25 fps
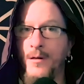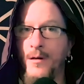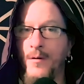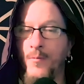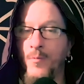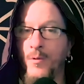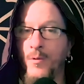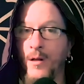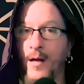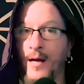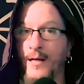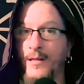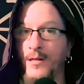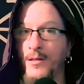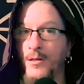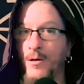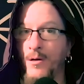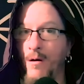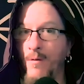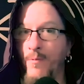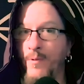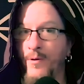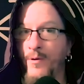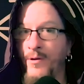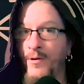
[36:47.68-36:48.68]
would like to
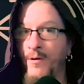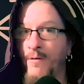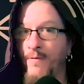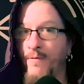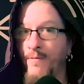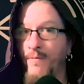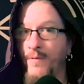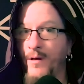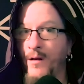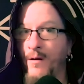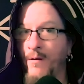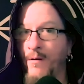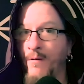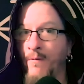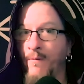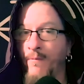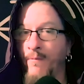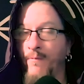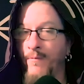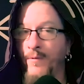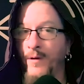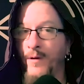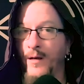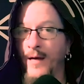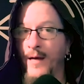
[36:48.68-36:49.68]
talk with you, you know,
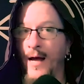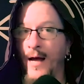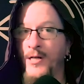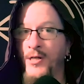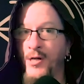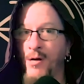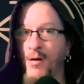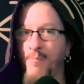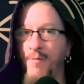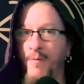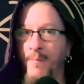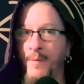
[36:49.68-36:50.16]
catch up